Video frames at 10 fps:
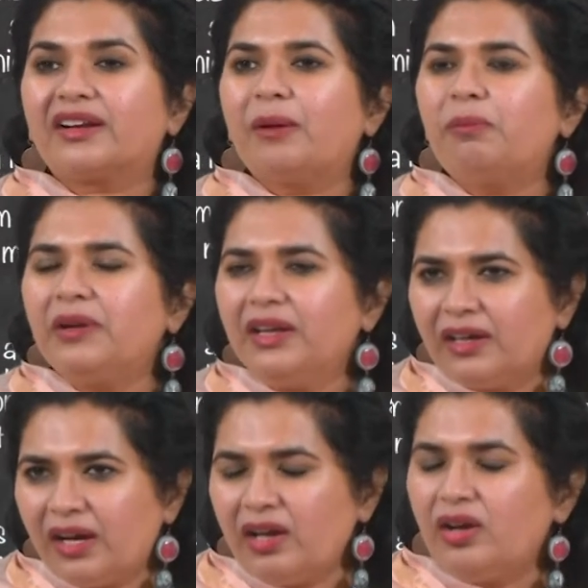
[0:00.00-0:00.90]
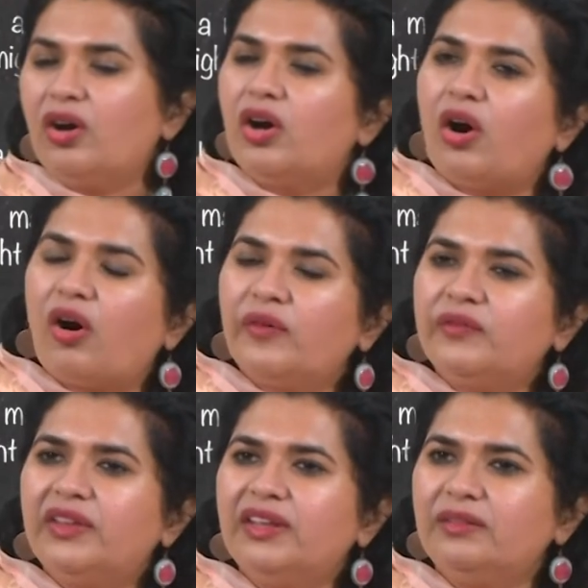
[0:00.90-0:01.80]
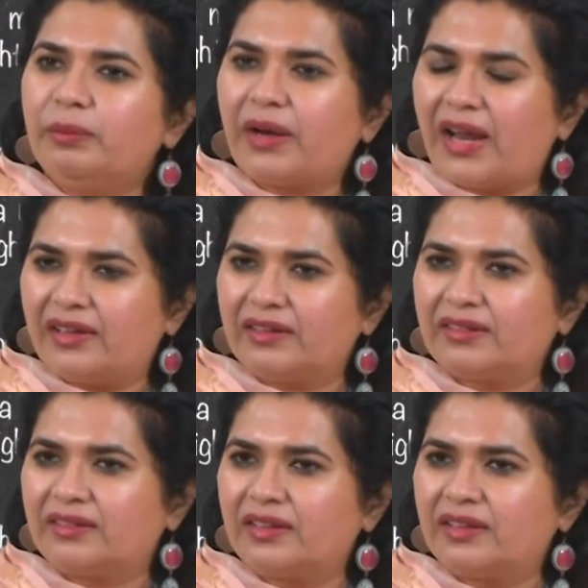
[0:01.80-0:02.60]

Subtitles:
replica of these brands.